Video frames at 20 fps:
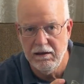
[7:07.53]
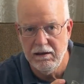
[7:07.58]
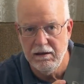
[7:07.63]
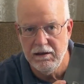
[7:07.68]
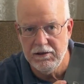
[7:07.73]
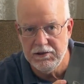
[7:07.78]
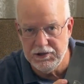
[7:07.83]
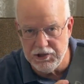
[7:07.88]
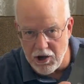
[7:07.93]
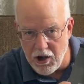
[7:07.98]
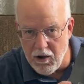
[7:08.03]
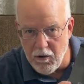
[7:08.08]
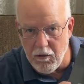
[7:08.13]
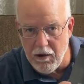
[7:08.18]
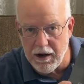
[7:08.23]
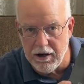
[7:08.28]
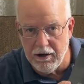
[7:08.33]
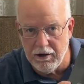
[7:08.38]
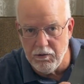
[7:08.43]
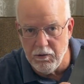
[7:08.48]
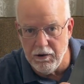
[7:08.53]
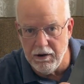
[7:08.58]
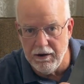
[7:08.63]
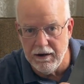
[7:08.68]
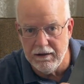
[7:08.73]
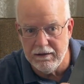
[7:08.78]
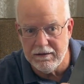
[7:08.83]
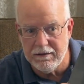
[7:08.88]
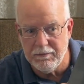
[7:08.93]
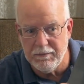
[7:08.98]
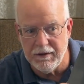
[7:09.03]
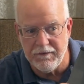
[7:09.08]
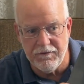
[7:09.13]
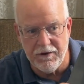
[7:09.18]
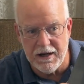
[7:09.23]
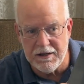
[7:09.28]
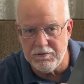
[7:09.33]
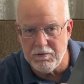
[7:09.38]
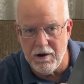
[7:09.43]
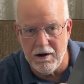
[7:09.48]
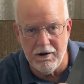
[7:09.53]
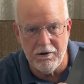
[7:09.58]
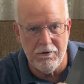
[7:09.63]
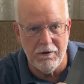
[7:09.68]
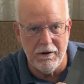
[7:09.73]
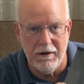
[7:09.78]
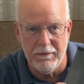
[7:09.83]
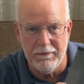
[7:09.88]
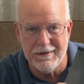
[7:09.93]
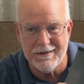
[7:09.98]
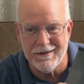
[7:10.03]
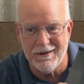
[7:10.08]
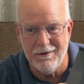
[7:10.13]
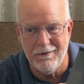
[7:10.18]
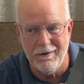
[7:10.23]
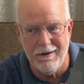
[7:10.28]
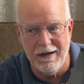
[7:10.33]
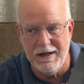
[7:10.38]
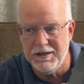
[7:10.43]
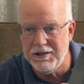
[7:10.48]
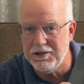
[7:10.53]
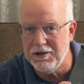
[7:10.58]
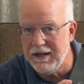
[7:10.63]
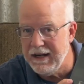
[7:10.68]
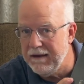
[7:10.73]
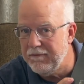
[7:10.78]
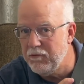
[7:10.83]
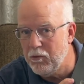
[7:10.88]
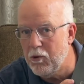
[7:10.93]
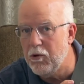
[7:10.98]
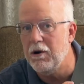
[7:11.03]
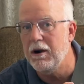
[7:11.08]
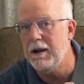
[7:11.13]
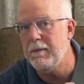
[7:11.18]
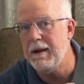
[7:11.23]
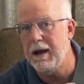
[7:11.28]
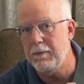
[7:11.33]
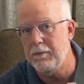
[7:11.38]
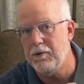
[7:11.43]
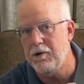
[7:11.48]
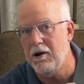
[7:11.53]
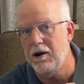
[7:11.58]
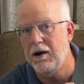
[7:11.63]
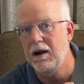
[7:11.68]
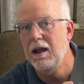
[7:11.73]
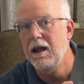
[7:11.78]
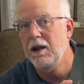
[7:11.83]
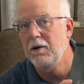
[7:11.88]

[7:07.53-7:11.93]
saltwater aquariums, but freshwater aquariums, we shouldn't even worry about par.